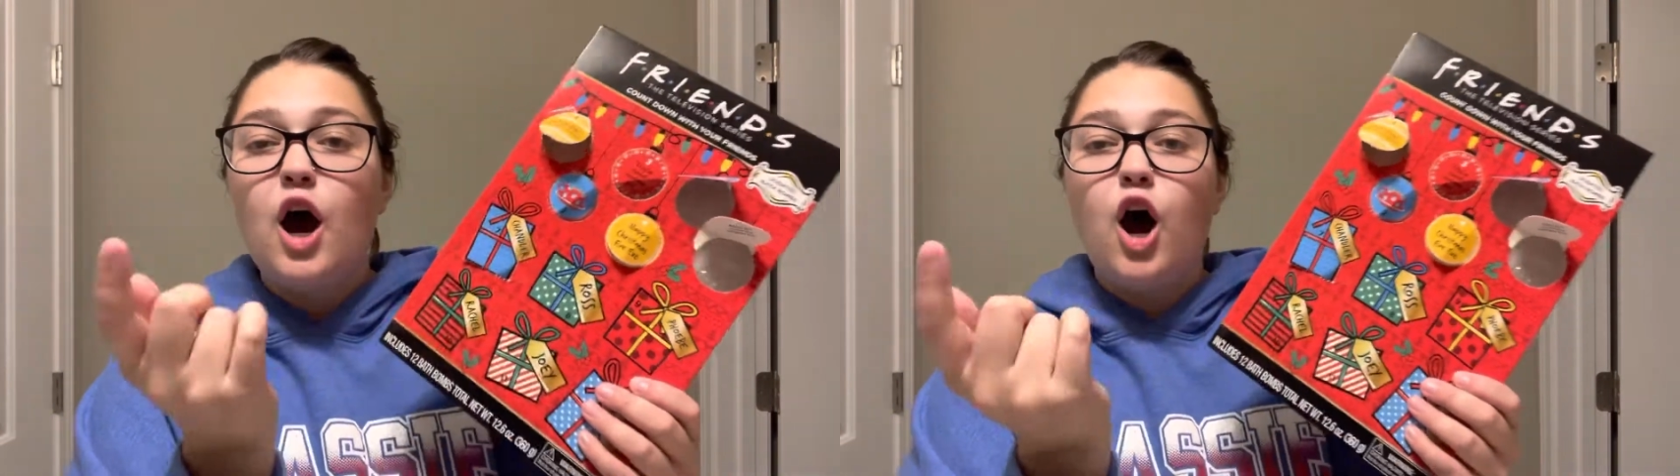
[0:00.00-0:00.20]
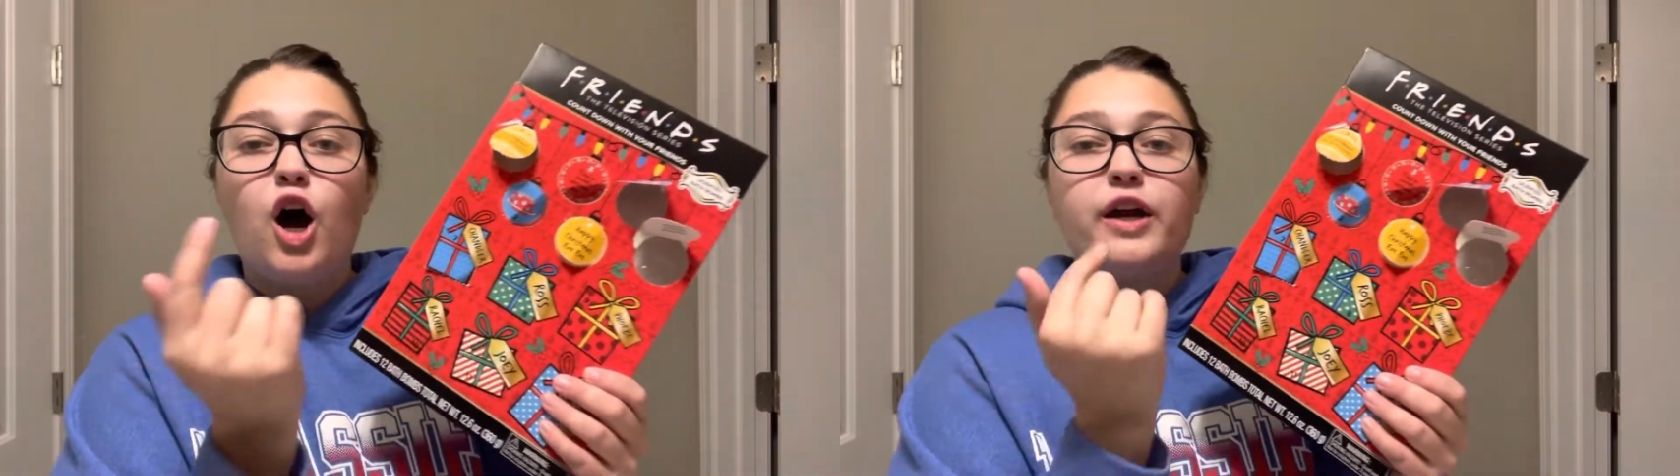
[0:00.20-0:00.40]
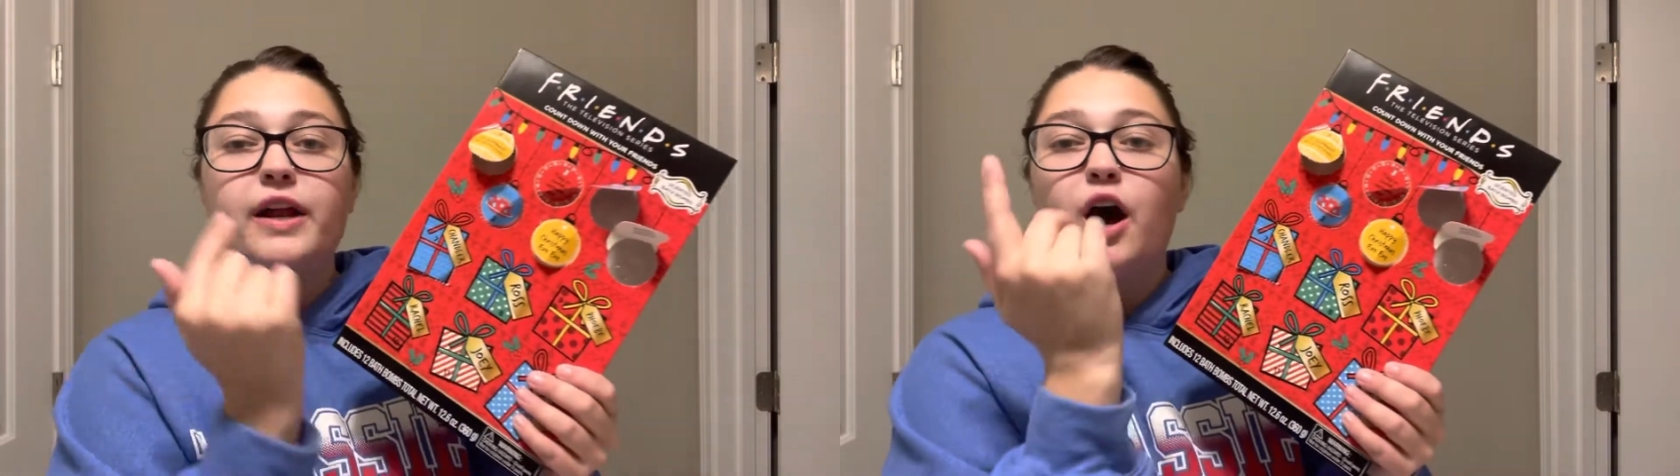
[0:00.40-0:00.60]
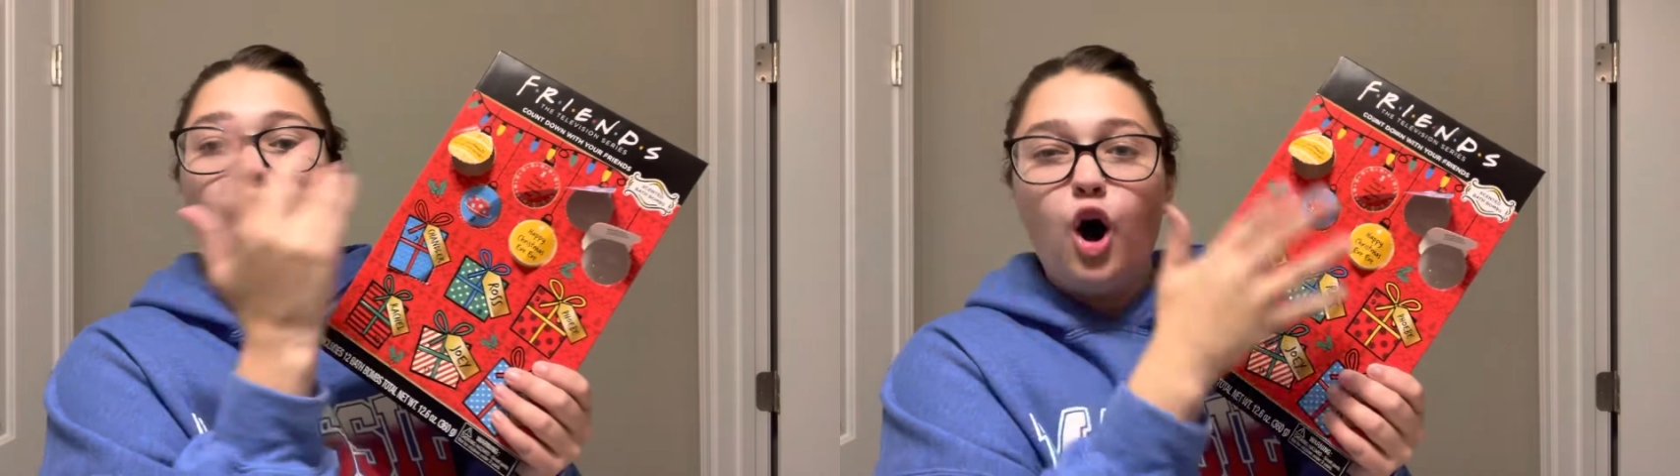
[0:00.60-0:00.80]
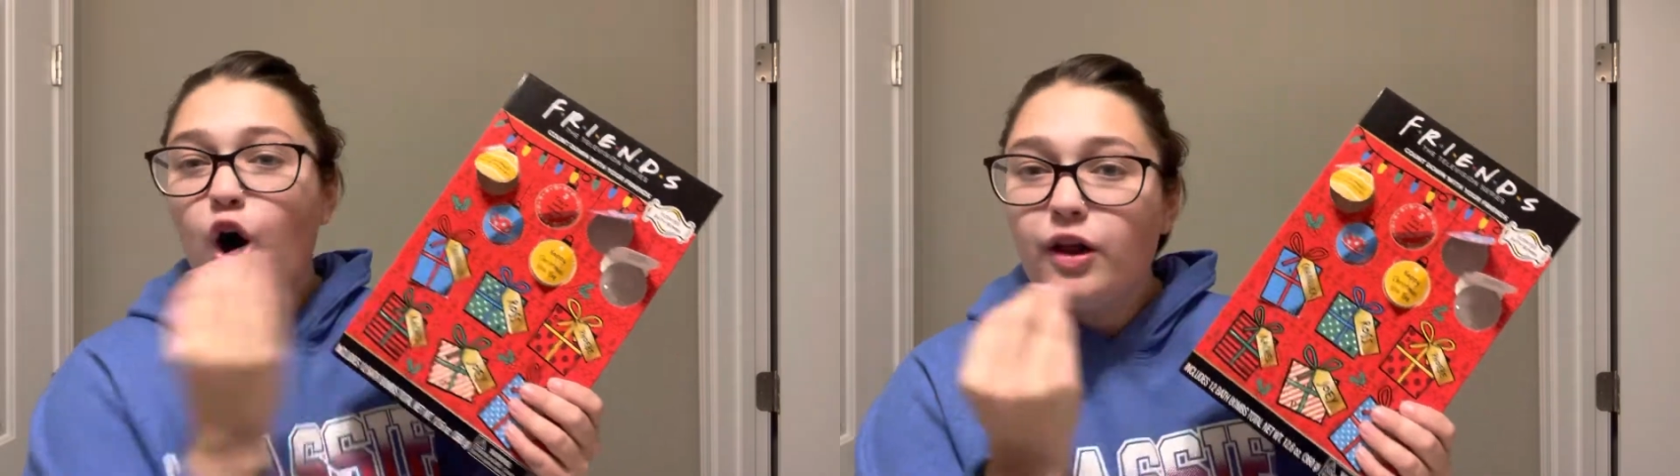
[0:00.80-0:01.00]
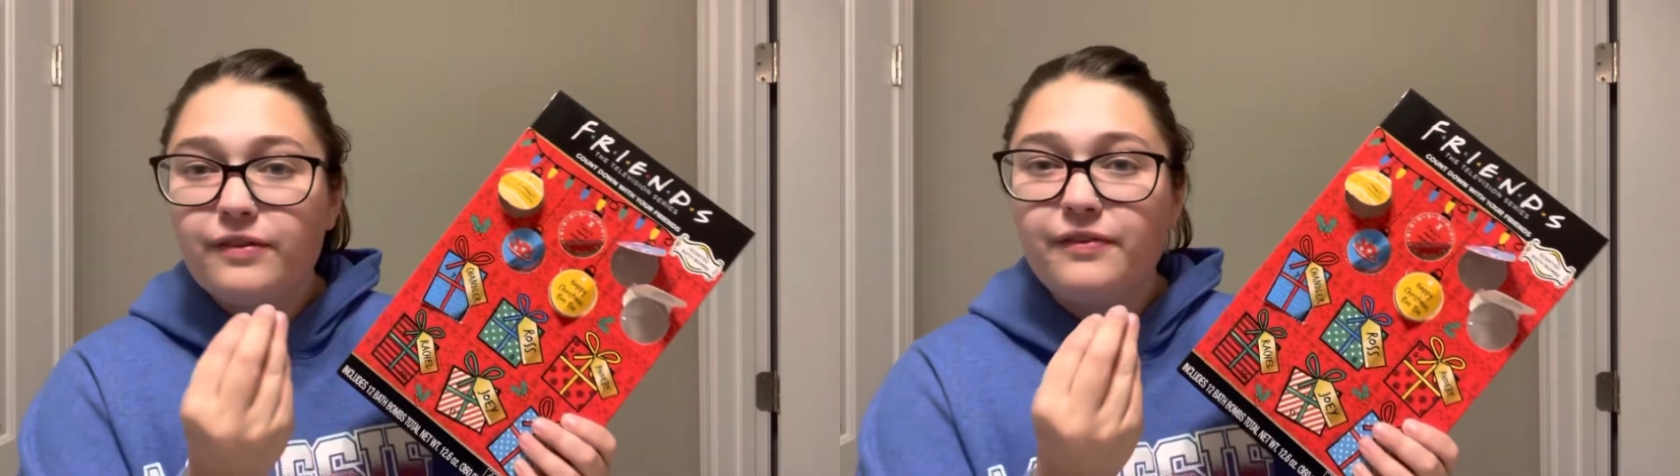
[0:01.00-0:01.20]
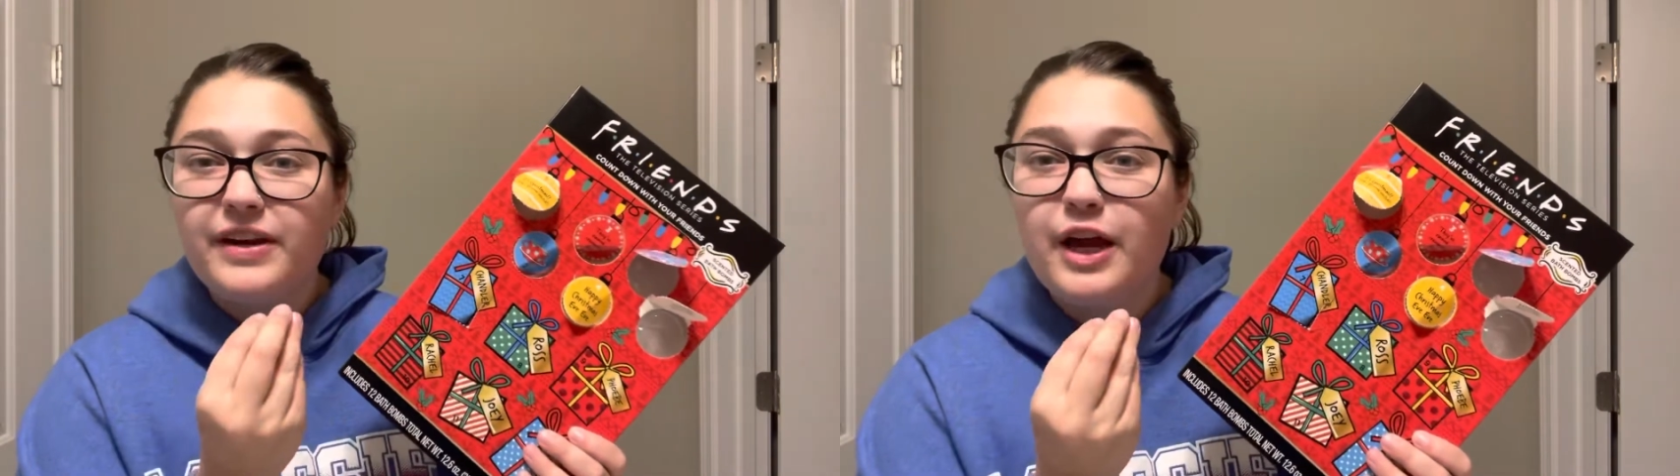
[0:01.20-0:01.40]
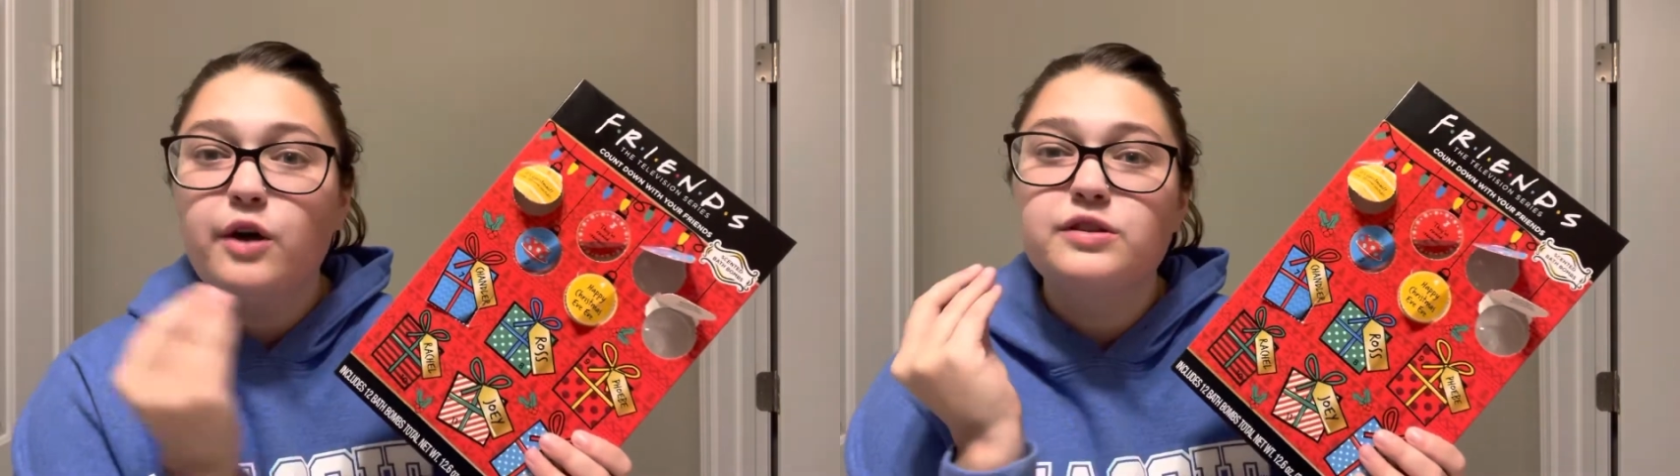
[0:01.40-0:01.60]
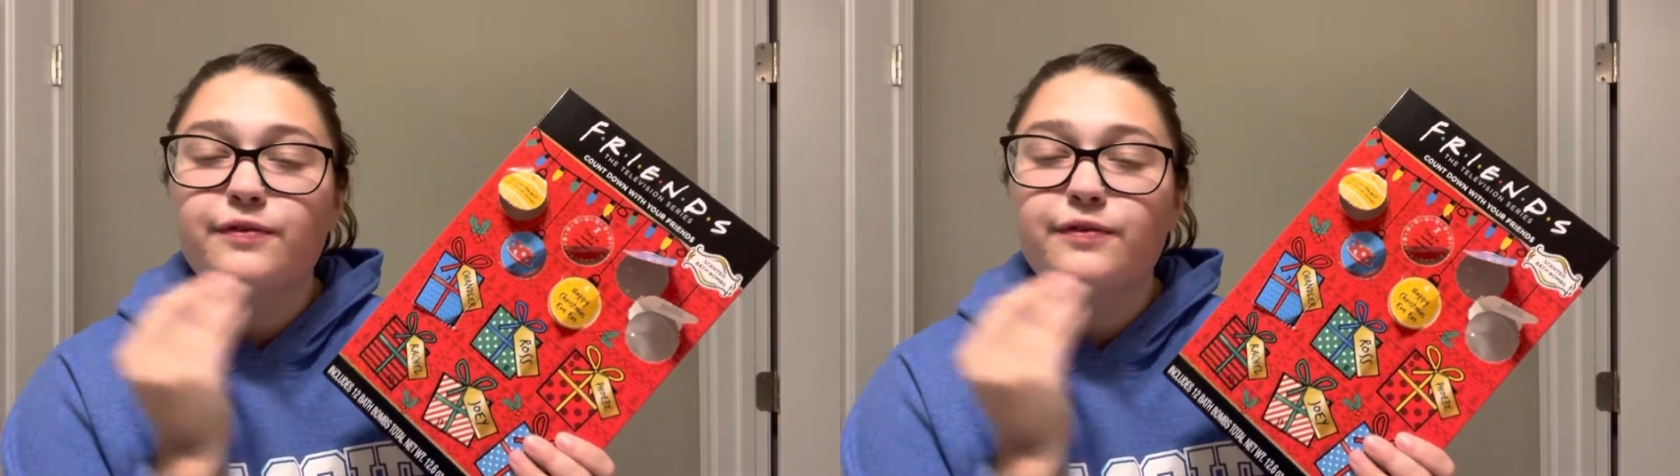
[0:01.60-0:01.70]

on all the videos